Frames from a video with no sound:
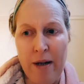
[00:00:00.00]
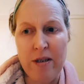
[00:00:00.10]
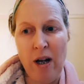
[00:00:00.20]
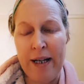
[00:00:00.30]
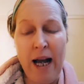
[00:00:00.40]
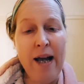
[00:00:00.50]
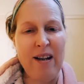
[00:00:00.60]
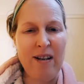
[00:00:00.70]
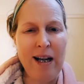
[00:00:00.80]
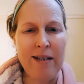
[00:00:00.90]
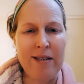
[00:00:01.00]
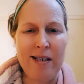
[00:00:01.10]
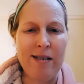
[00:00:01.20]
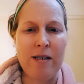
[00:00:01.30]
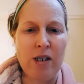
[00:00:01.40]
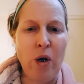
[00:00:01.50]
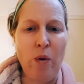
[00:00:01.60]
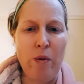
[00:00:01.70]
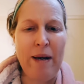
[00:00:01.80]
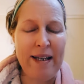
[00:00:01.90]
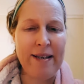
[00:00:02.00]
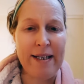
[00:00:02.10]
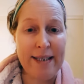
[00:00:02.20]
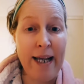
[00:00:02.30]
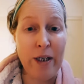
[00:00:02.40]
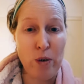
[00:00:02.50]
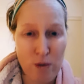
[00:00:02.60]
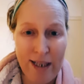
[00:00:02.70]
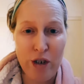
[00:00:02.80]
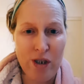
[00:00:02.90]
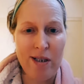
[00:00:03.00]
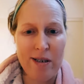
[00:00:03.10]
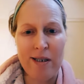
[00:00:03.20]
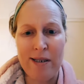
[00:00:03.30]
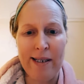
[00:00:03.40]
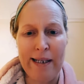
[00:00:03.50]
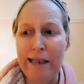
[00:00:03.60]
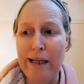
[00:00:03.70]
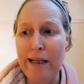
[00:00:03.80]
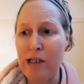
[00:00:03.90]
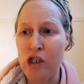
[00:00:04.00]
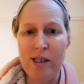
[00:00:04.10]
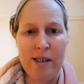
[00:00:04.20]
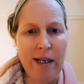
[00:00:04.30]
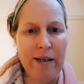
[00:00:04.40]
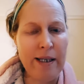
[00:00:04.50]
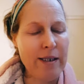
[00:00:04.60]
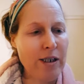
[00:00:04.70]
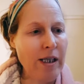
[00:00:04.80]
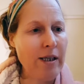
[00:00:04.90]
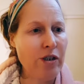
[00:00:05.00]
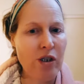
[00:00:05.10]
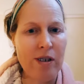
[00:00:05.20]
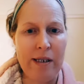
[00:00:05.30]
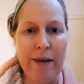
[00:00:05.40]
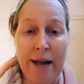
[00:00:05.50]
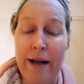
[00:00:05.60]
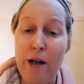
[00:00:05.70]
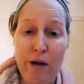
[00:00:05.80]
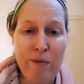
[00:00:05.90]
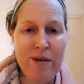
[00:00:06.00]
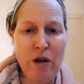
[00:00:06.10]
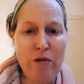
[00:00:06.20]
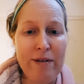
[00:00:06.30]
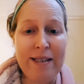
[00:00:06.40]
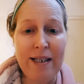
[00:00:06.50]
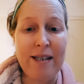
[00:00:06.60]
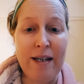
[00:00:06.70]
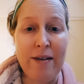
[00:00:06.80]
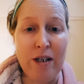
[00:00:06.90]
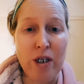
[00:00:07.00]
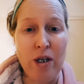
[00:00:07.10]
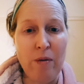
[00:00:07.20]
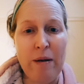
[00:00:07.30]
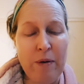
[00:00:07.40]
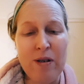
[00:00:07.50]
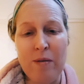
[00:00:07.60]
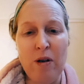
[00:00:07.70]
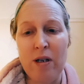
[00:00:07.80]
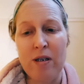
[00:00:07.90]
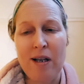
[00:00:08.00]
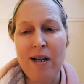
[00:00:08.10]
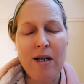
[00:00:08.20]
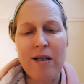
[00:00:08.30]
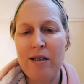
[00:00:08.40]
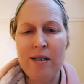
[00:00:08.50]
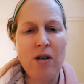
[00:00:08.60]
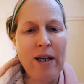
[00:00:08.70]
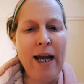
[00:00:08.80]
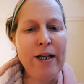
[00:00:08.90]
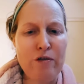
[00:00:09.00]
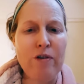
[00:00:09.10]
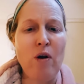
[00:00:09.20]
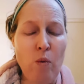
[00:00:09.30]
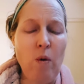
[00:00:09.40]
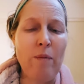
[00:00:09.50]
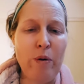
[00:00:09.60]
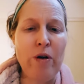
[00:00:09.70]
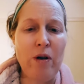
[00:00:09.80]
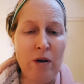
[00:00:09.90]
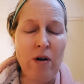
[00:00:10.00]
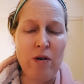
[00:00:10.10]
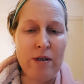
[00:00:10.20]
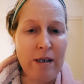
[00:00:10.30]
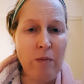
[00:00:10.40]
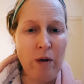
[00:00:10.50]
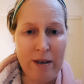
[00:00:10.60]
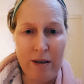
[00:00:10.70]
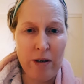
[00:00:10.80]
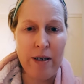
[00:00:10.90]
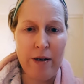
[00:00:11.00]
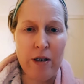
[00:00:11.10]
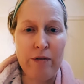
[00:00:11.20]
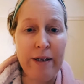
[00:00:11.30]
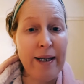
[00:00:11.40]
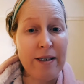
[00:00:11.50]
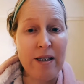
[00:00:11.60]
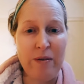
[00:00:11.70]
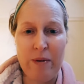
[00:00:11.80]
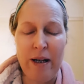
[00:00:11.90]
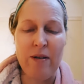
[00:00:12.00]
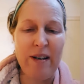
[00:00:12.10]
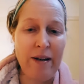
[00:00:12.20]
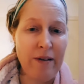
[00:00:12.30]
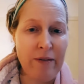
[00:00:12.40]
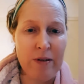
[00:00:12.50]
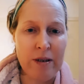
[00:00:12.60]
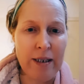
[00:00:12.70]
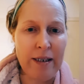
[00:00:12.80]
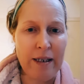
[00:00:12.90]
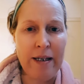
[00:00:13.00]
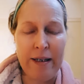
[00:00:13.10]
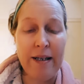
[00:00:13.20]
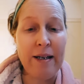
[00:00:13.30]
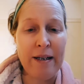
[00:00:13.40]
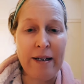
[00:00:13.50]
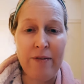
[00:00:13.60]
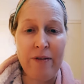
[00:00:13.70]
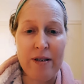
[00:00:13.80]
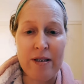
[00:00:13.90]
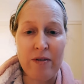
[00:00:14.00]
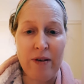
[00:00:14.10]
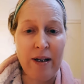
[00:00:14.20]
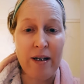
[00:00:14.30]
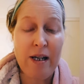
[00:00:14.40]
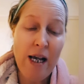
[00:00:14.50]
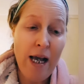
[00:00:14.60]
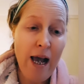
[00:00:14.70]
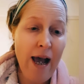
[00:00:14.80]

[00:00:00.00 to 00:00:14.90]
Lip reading: But I can't just go and make these accusations and say, yes, she's done this, yes, she's done that, with no receipts either, do you know what I mean? Because I'm not going to incite hatred on one on someone, on another creator, without ever seeing any evidence of that.